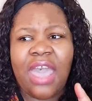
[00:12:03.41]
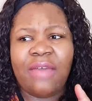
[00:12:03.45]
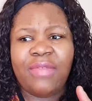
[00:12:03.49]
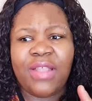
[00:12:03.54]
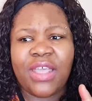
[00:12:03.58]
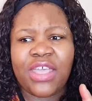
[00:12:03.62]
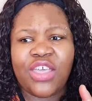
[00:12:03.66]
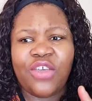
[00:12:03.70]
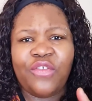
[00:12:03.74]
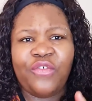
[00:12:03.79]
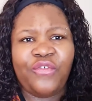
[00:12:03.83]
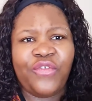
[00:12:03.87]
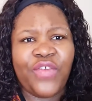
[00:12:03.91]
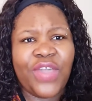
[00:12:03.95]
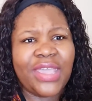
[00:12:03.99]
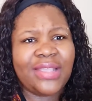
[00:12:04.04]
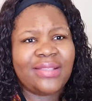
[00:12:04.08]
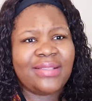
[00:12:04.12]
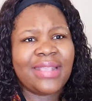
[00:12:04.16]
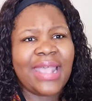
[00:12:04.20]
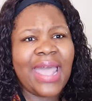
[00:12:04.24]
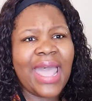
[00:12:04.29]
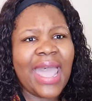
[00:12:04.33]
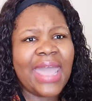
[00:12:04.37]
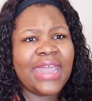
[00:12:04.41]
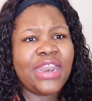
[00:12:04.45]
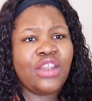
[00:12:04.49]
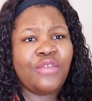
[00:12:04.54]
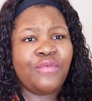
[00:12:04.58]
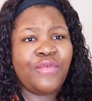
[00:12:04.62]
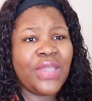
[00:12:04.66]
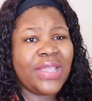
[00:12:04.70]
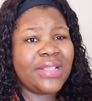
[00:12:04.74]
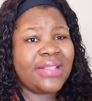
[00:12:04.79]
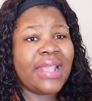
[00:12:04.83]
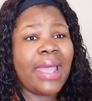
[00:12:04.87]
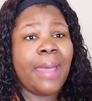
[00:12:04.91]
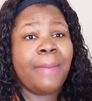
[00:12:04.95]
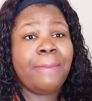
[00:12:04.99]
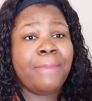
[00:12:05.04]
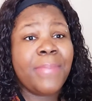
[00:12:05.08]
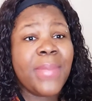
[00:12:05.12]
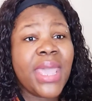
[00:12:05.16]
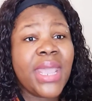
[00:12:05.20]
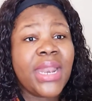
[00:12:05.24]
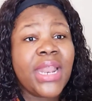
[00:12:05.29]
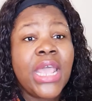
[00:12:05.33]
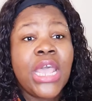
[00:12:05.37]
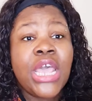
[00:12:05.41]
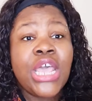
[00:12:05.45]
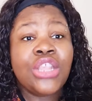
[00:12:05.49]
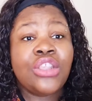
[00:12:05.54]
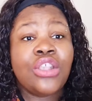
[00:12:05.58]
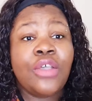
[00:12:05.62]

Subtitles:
have like a fake tan and a fake tan mint.